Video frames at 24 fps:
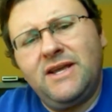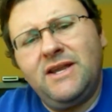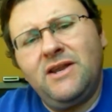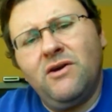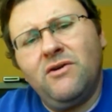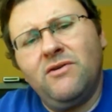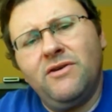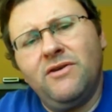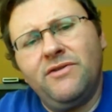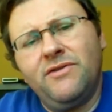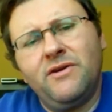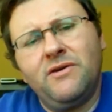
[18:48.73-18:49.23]

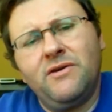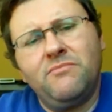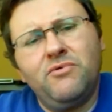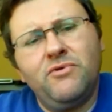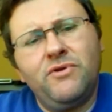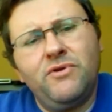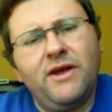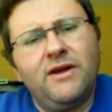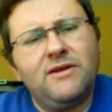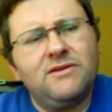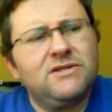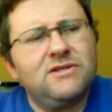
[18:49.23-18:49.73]
They know that
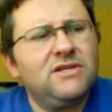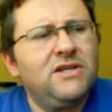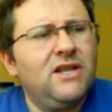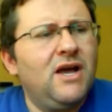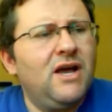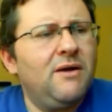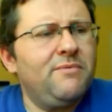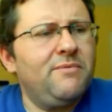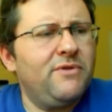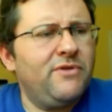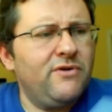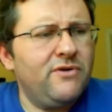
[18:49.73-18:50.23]
they're putting out
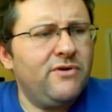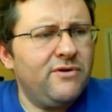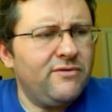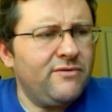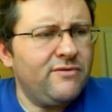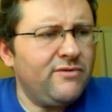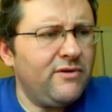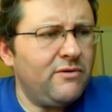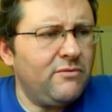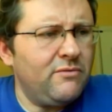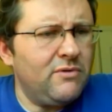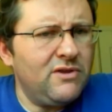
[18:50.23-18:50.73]
slop, and
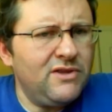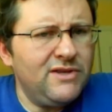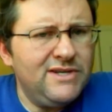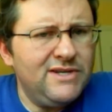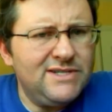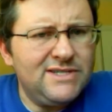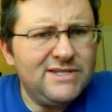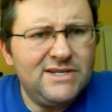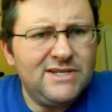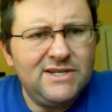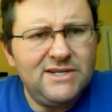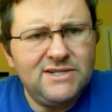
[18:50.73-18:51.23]
they're
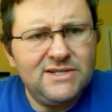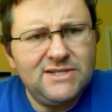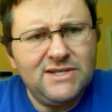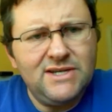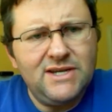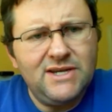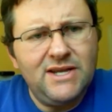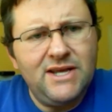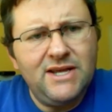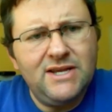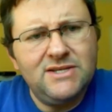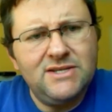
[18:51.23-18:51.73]
releasing
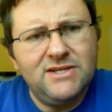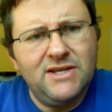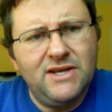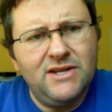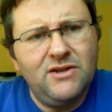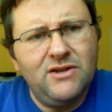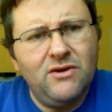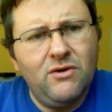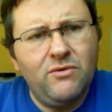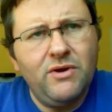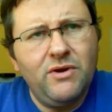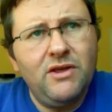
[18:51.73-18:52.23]

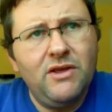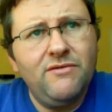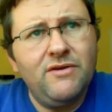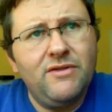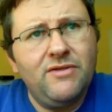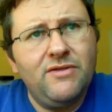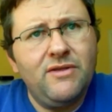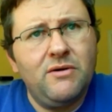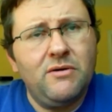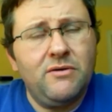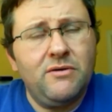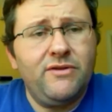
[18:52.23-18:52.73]
CDs that
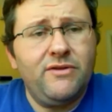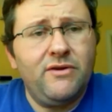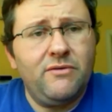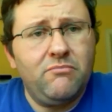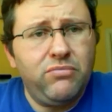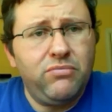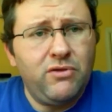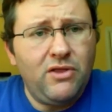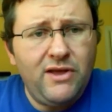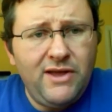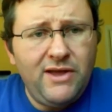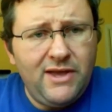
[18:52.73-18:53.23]
don't even,
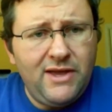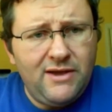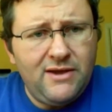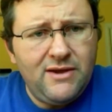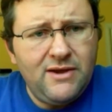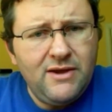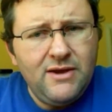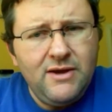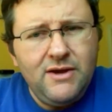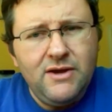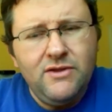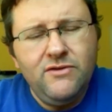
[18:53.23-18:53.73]
they're
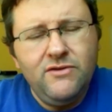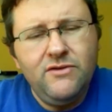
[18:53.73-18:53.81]
blank.